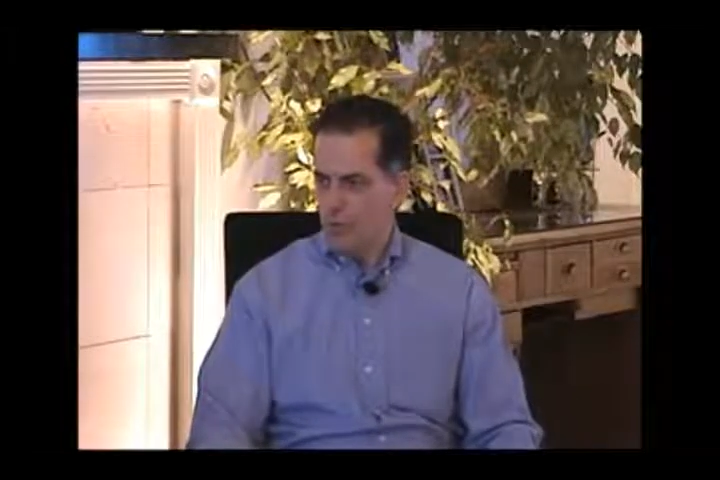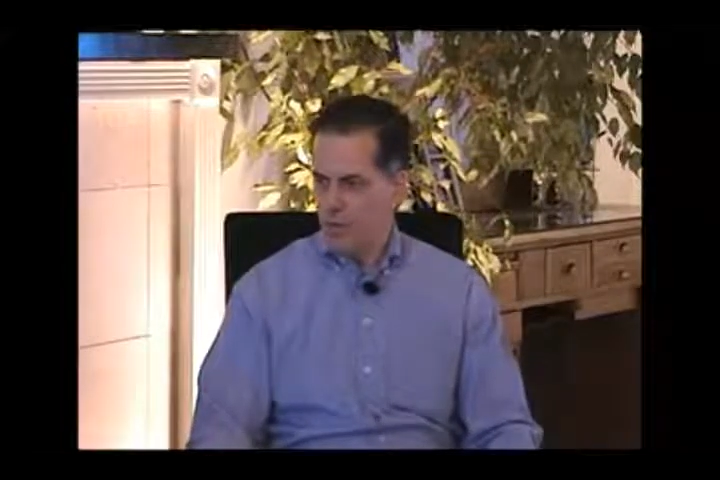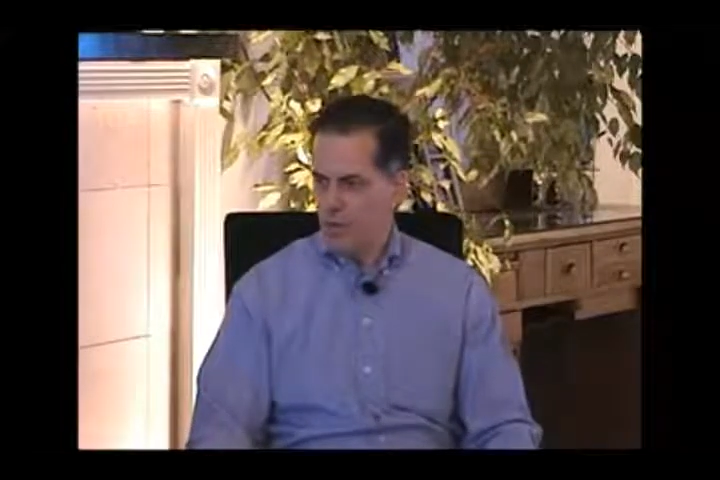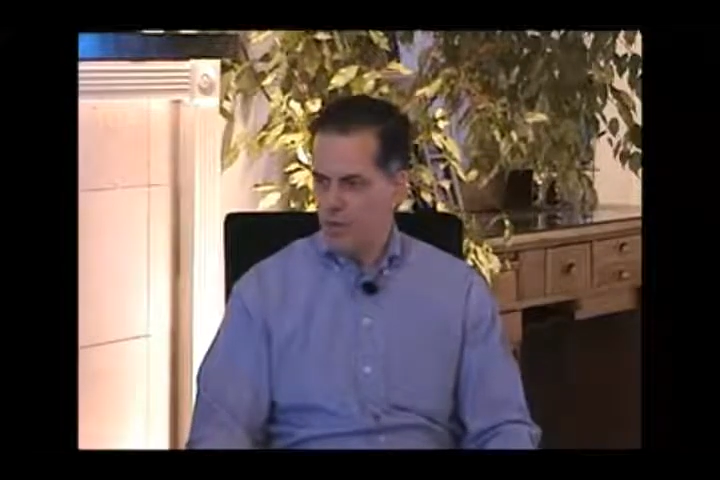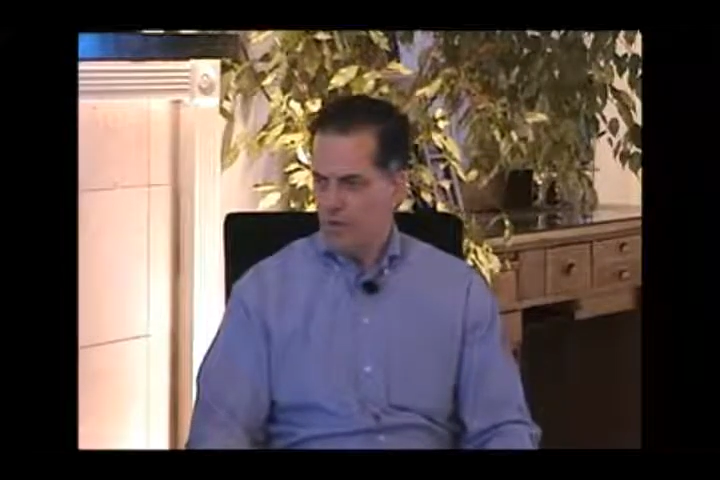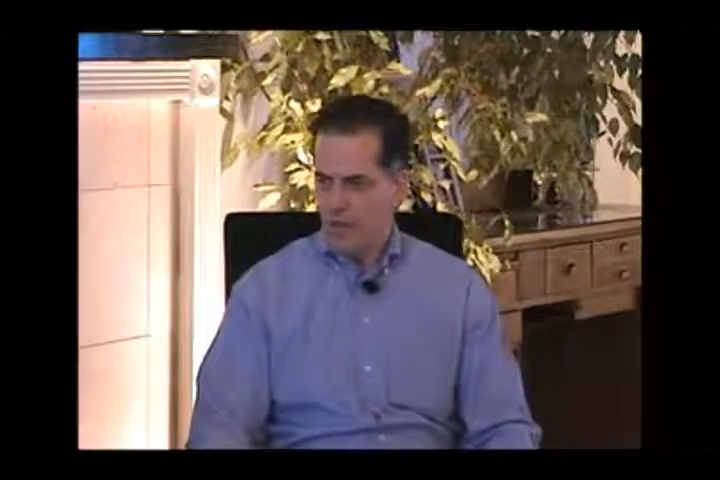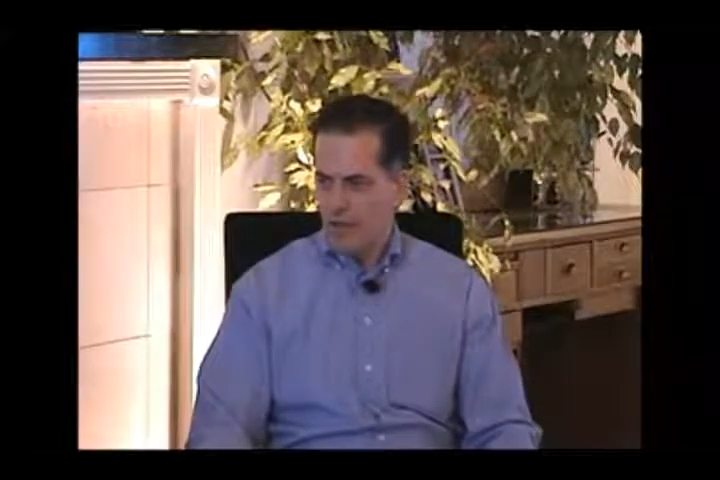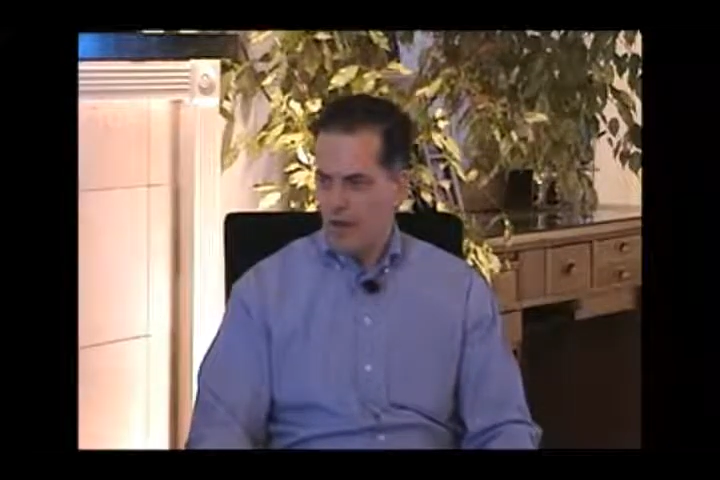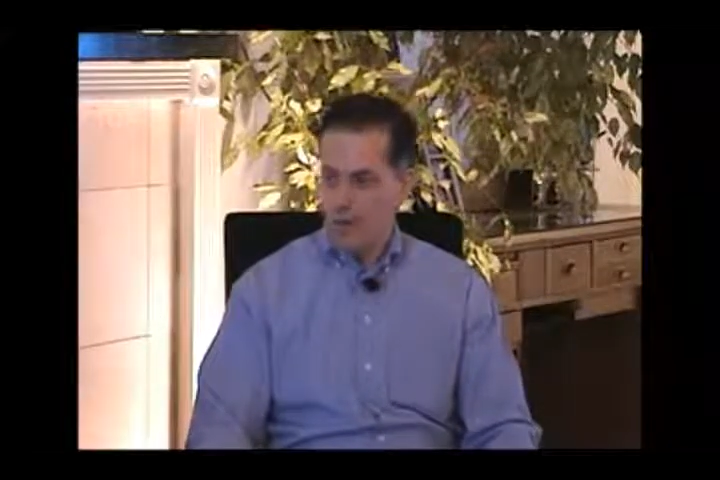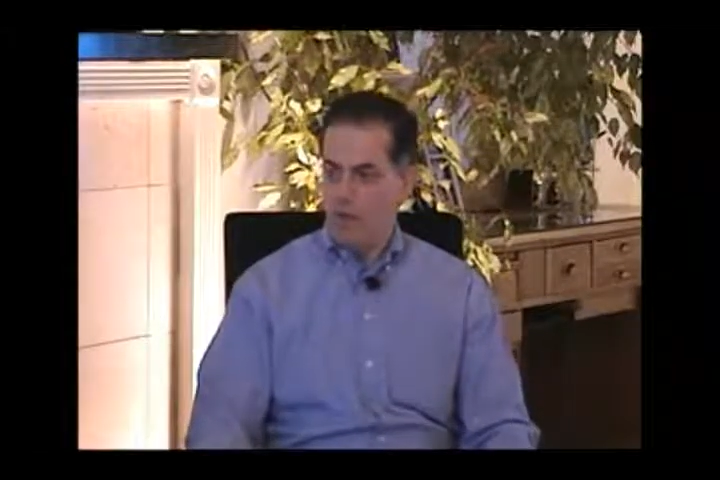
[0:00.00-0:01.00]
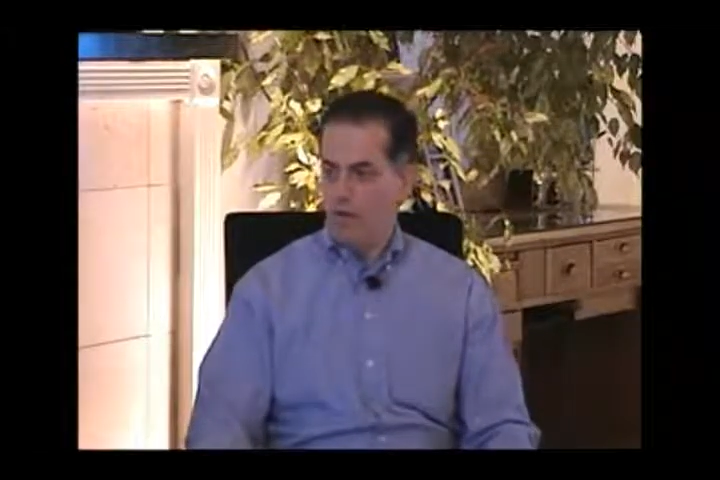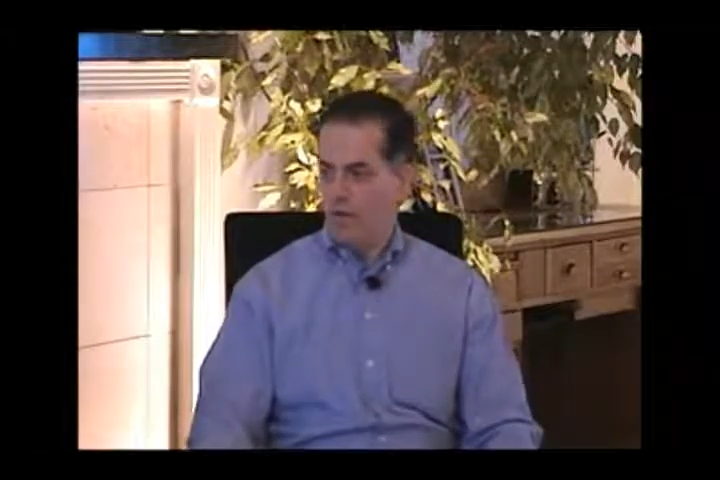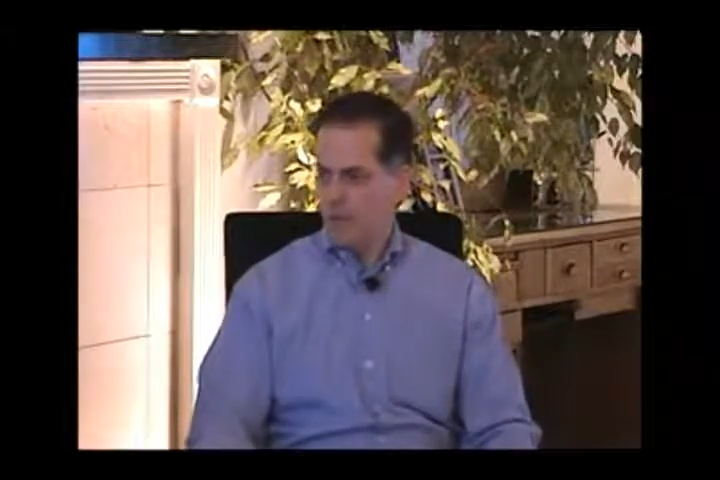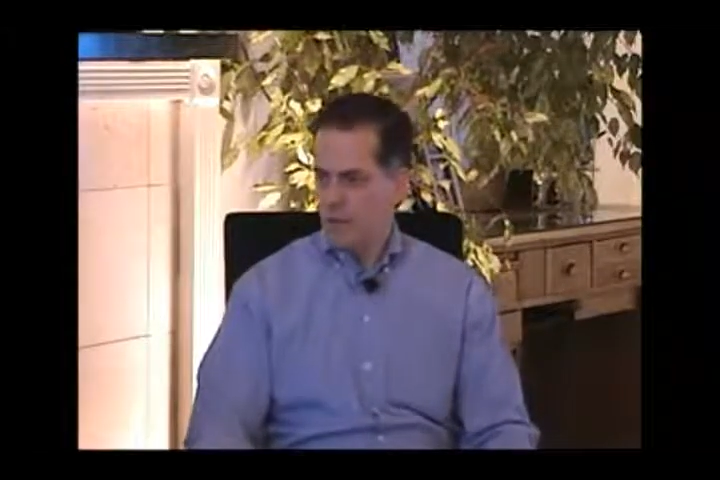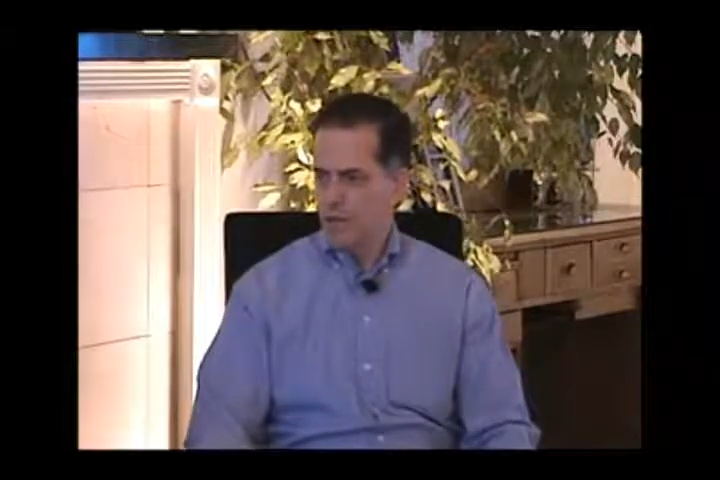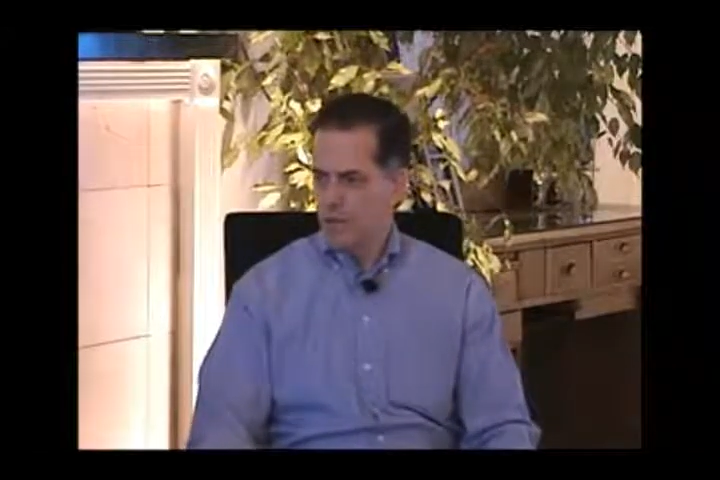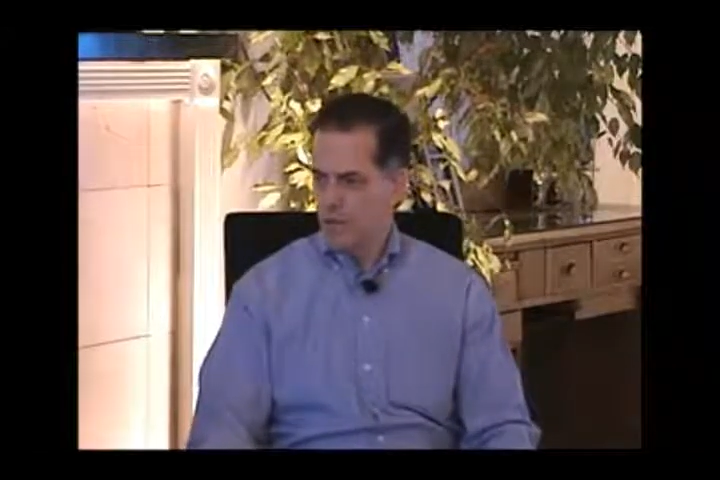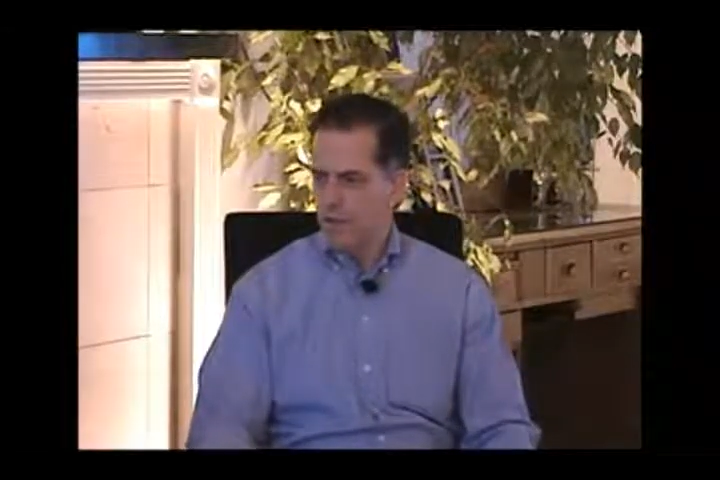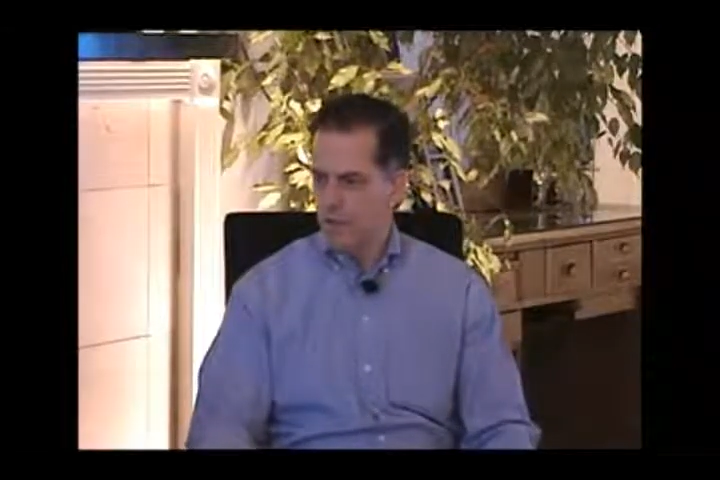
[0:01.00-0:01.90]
but no, I don't have gum disease.